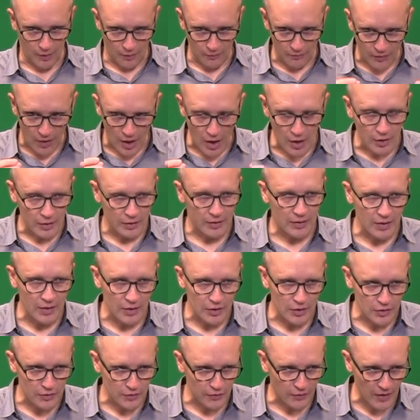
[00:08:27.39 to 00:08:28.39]

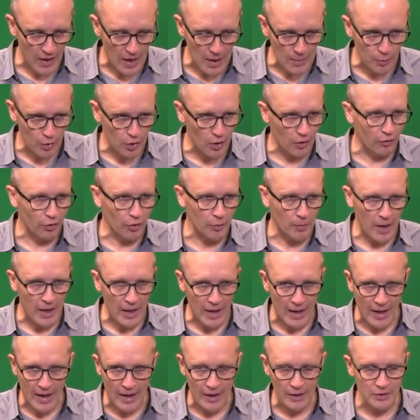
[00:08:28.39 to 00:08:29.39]
volunteer's family over to
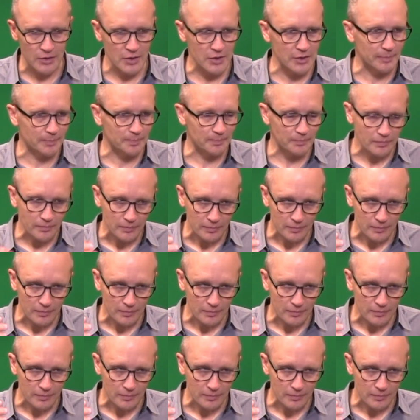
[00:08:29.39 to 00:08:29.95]
my house